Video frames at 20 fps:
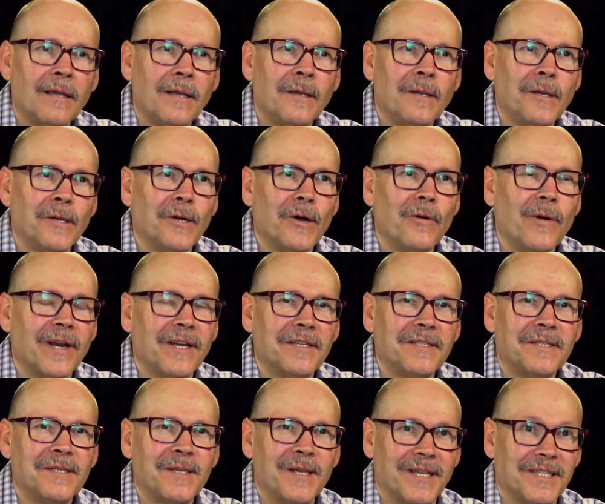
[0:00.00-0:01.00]
You know, and
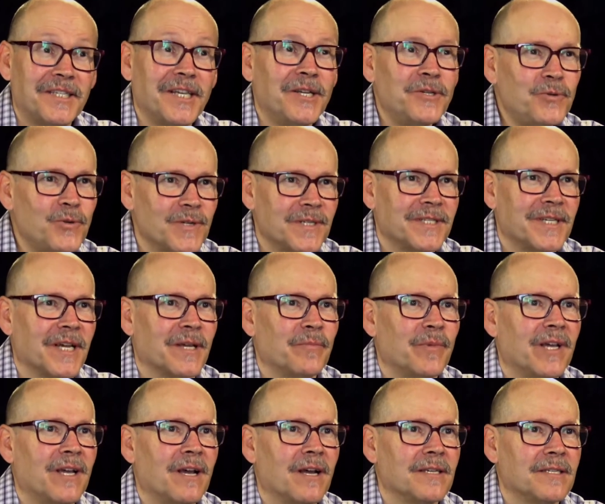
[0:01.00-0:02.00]
it's interesting
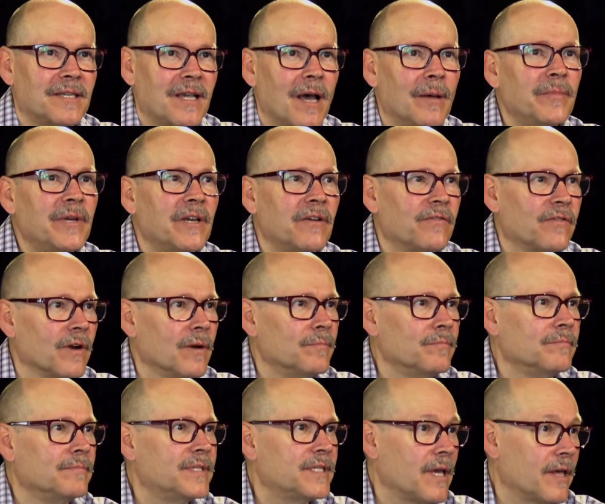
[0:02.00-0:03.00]
because coming
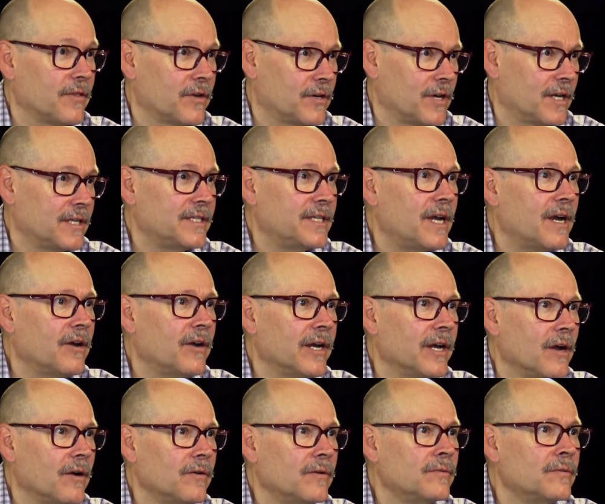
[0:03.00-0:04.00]
from Southern
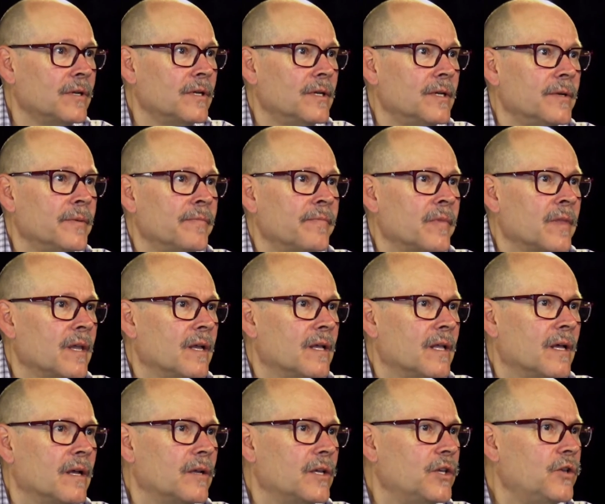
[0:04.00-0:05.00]
Ontario,
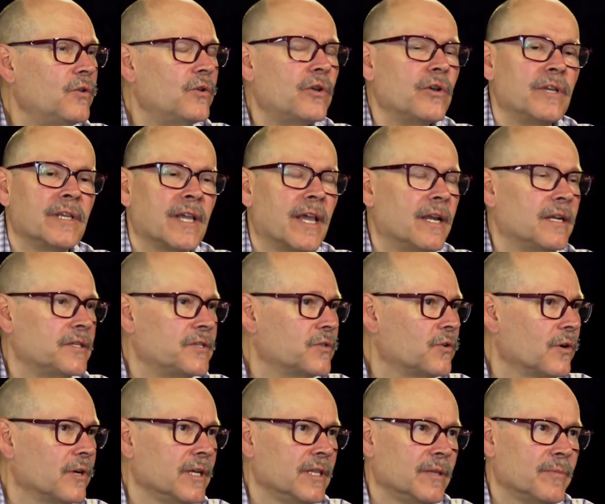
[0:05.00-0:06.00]
you couldn't get a
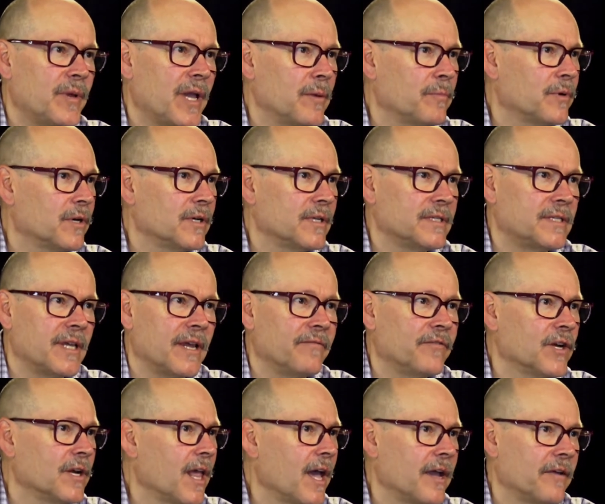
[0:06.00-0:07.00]
story in the paper to save
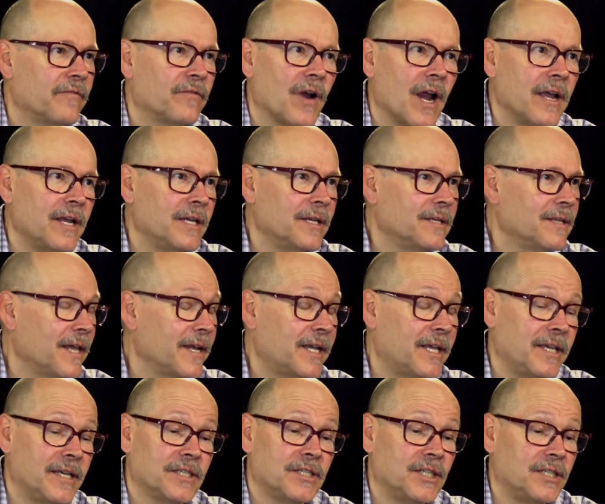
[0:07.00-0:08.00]
your life, right?
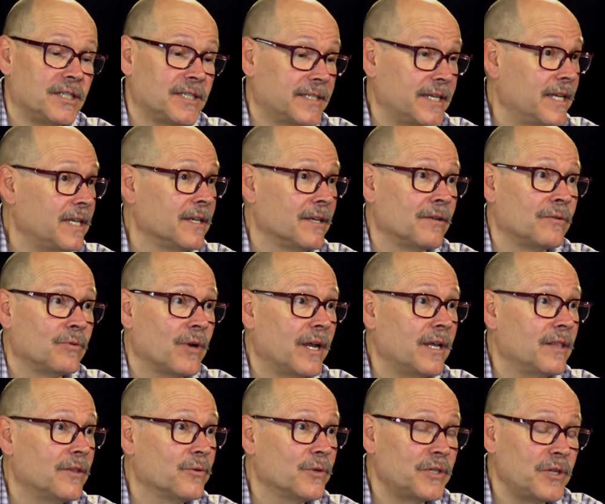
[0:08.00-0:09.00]
Like, it just didn't,
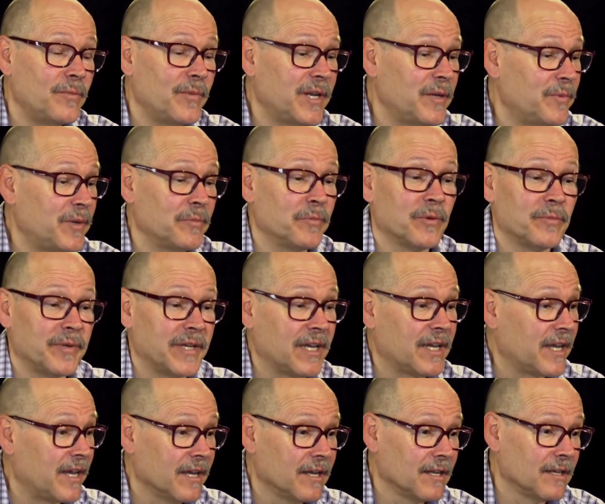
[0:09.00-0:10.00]
right? There were too many people
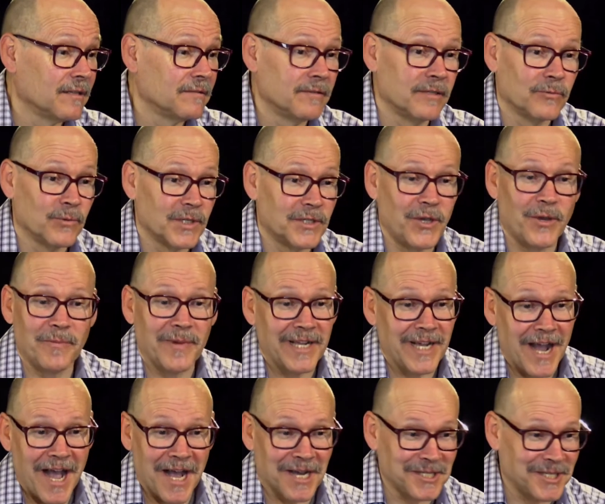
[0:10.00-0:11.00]
being killed. There were too
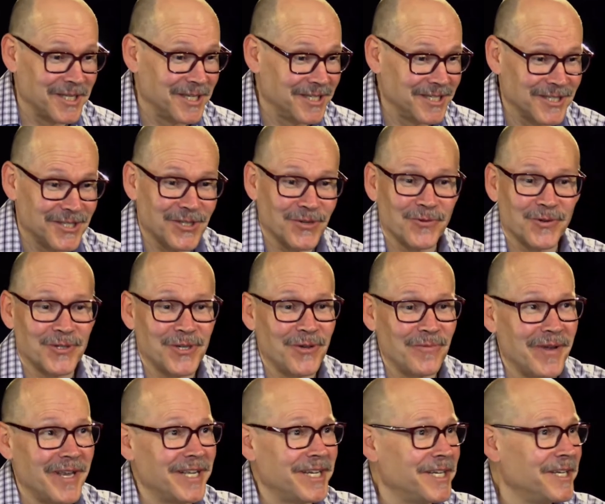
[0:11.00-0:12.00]
many accidents. There were
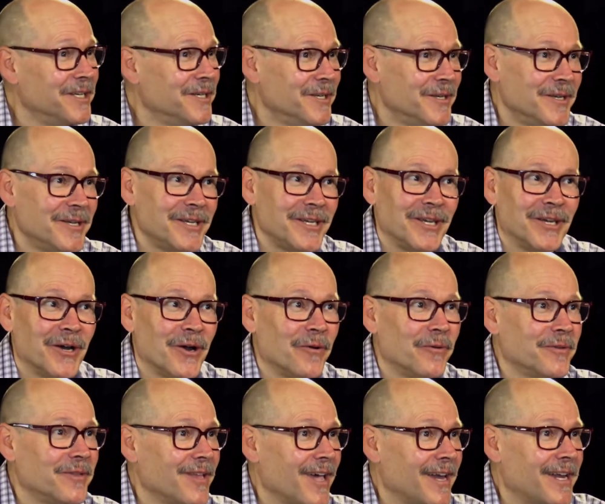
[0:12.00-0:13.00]
too many, you
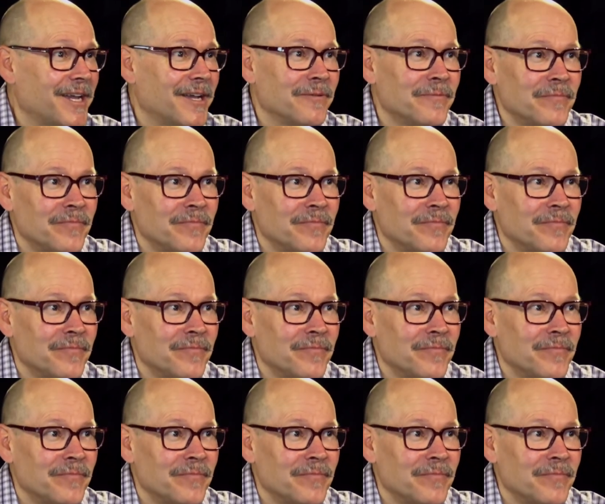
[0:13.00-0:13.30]
know, like,